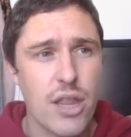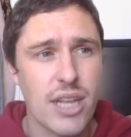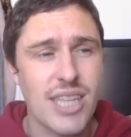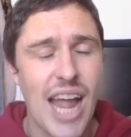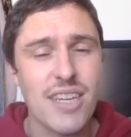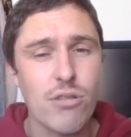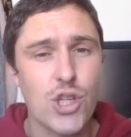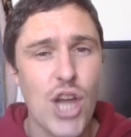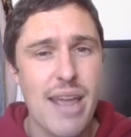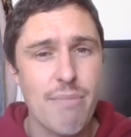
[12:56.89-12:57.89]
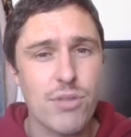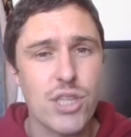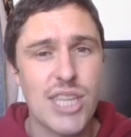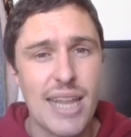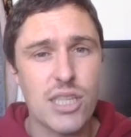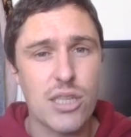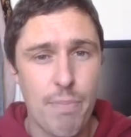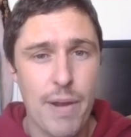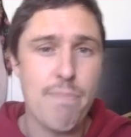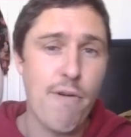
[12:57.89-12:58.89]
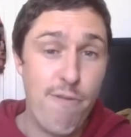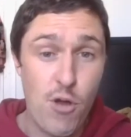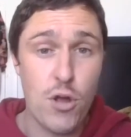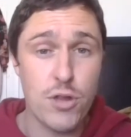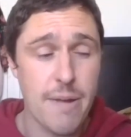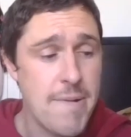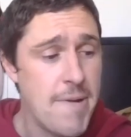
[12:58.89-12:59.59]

I think Daniel James tends to be preferred.